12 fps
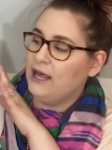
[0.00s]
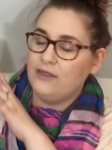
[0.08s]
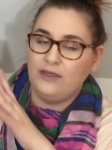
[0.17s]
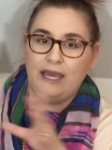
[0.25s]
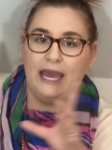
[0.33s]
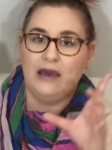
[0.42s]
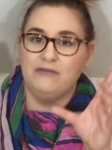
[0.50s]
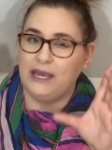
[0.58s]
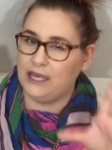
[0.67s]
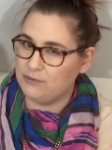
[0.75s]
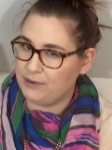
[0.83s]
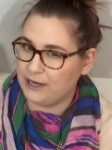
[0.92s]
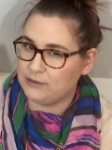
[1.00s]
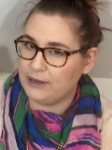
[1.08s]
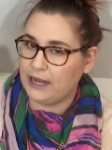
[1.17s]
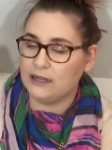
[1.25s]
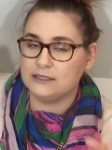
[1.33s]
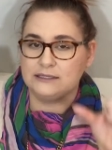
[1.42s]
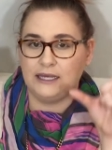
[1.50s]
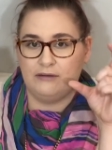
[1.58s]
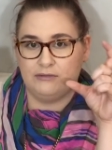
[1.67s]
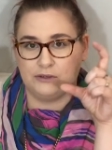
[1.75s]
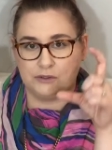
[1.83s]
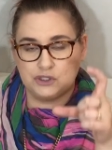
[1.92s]
They have 8-pan palettes. They have
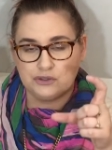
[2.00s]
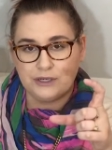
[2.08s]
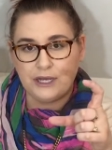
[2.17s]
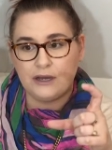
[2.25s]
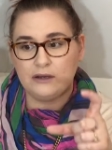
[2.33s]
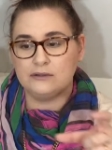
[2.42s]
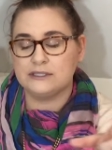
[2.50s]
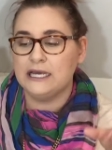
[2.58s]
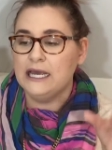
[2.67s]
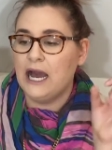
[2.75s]
little trios.